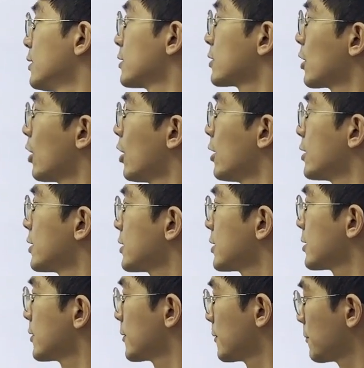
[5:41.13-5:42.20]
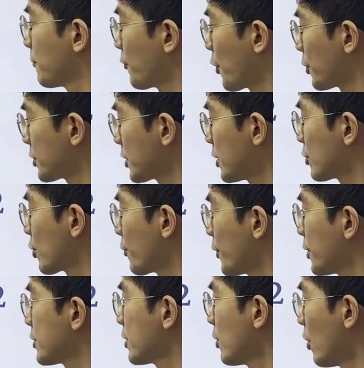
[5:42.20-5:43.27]
the first
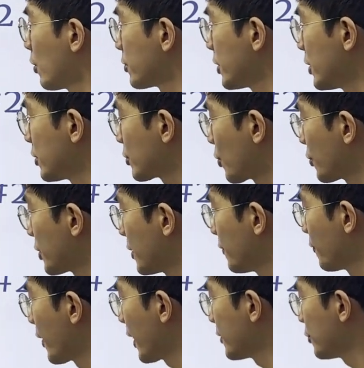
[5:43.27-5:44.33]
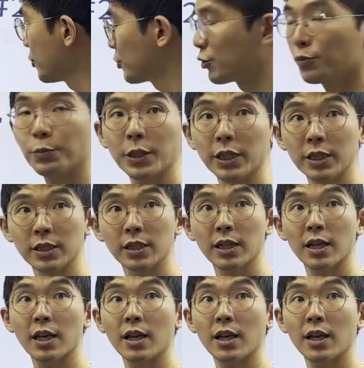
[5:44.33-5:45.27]
interval, all these 13 values, to be